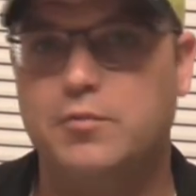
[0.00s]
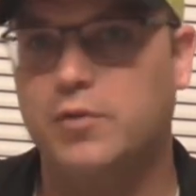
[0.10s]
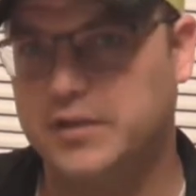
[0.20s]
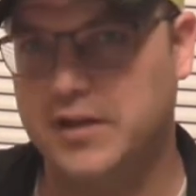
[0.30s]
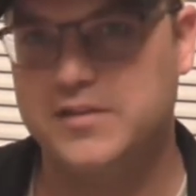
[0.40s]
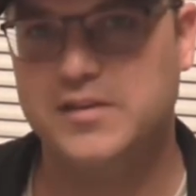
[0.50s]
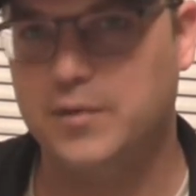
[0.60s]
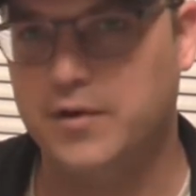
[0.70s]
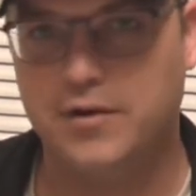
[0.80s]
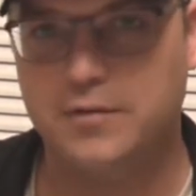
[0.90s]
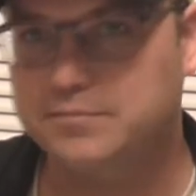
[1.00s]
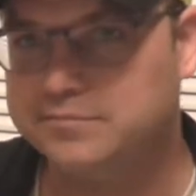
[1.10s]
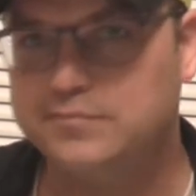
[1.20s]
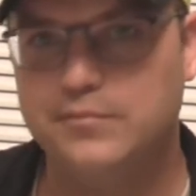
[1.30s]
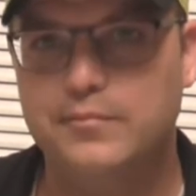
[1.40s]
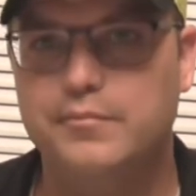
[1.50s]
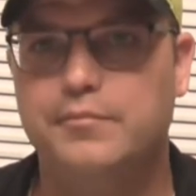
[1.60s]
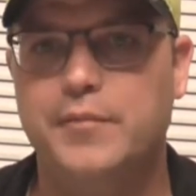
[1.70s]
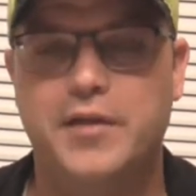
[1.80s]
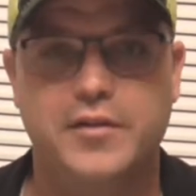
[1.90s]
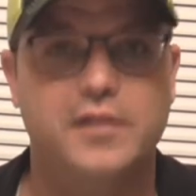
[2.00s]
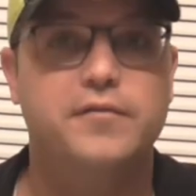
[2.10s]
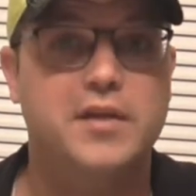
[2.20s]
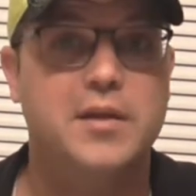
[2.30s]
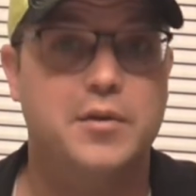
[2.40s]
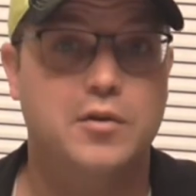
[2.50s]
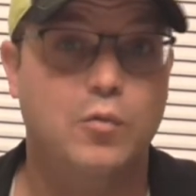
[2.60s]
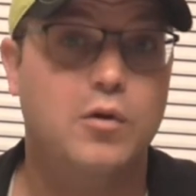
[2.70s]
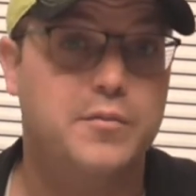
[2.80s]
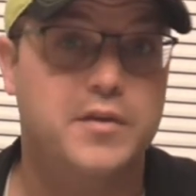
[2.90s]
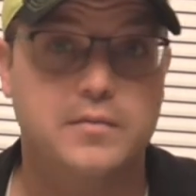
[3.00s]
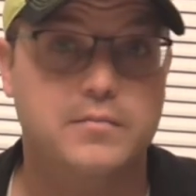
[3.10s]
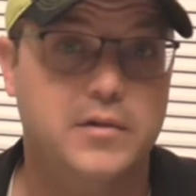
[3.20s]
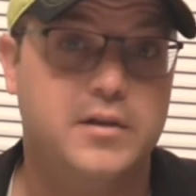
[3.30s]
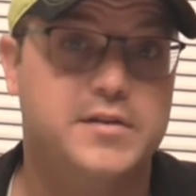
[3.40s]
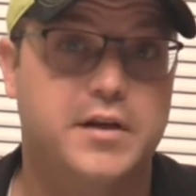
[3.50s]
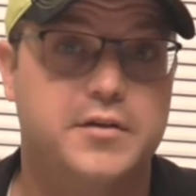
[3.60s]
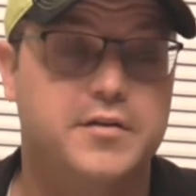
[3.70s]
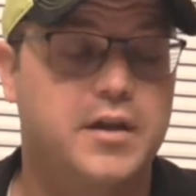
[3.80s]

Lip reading: you worked out some other method of keeping the warmth inside your